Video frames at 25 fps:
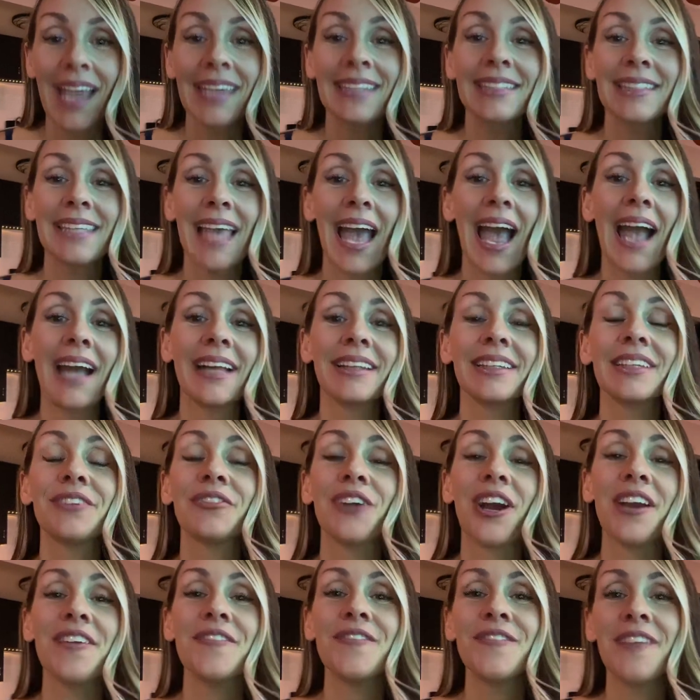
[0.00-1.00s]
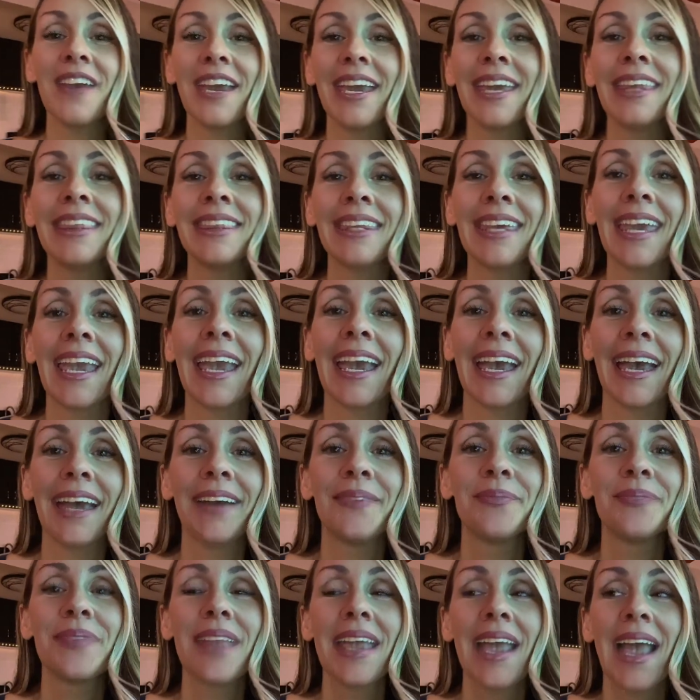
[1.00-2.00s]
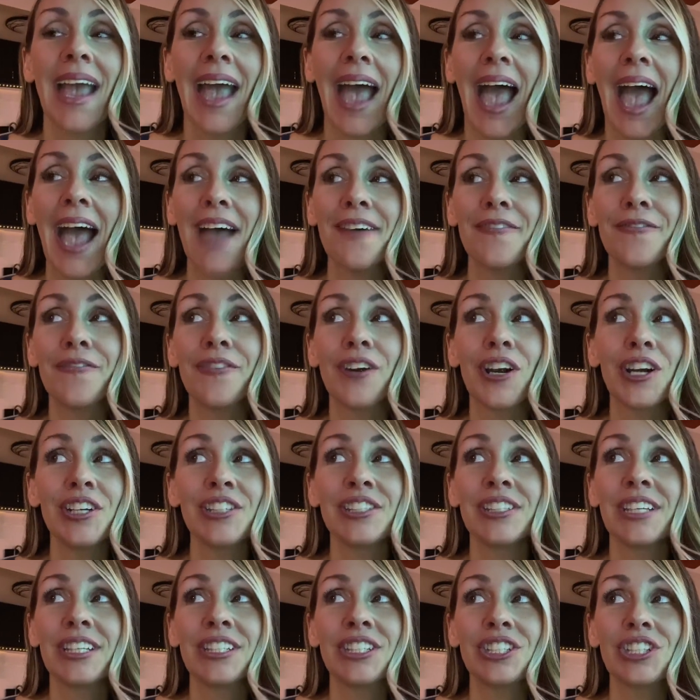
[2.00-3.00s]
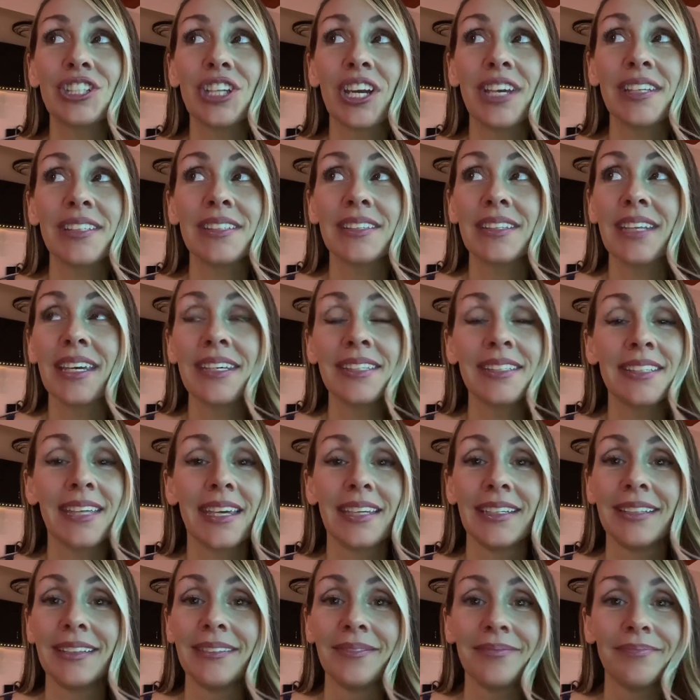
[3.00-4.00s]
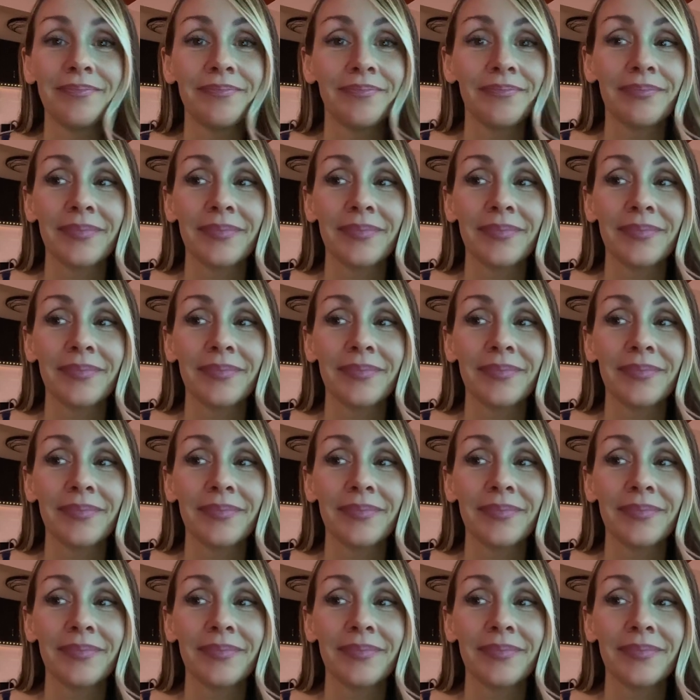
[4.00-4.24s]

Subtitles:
Exactly, right, Faith? Yeah. At first, it's just, listen.